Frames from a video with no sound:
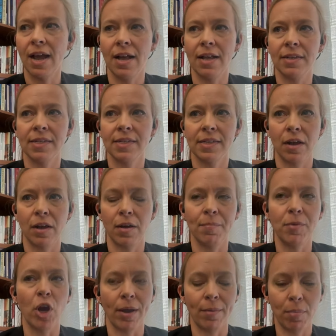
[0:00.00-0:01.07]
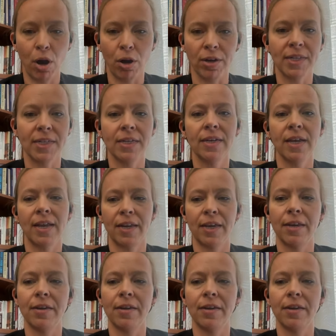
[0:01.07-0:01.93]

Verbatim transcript: as um, nonpartisan and can